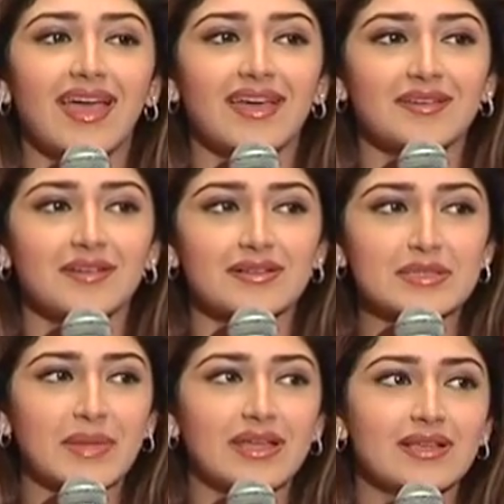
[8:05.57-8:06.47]
and
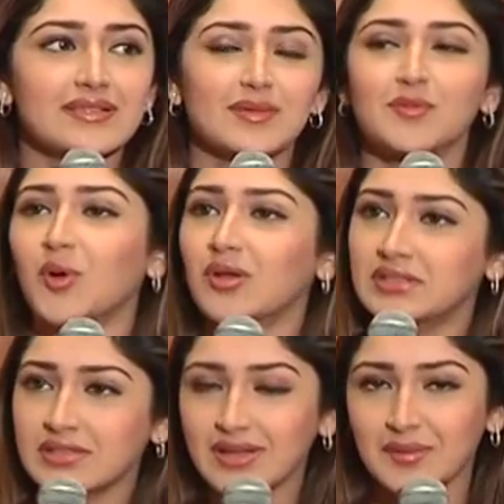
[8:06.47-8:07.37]
spending some
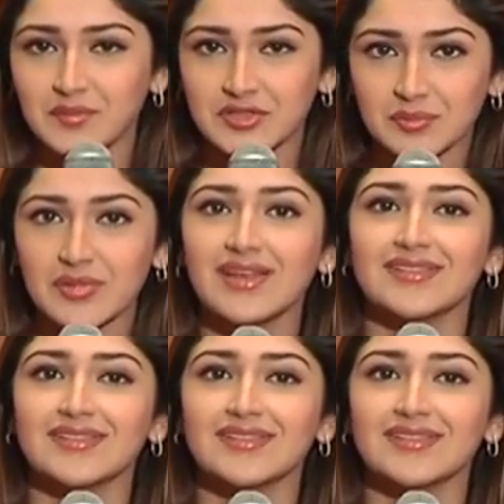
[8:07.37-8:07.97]
quality time with me.